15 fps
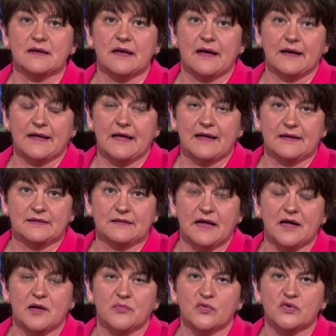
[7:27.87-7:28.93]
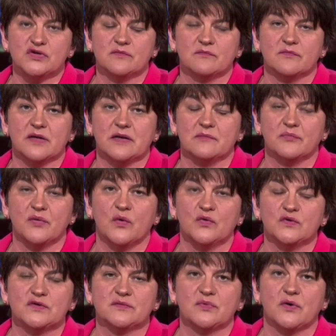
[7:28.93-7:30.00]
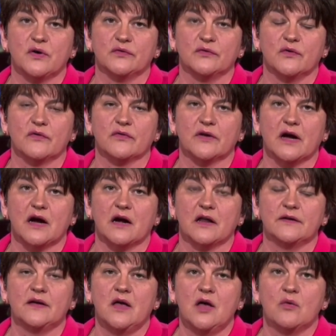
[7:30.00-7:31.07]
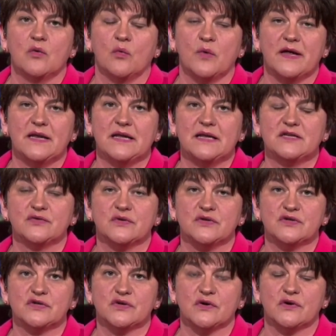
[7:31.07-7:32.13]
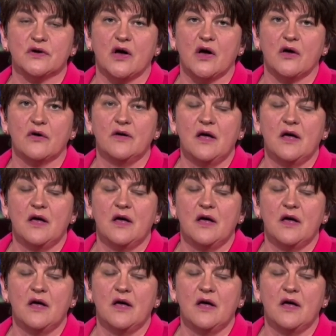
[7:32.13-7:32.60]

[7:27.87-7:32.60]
again, like abortion, been imposed upon Northern Ireland. What we need to ensure now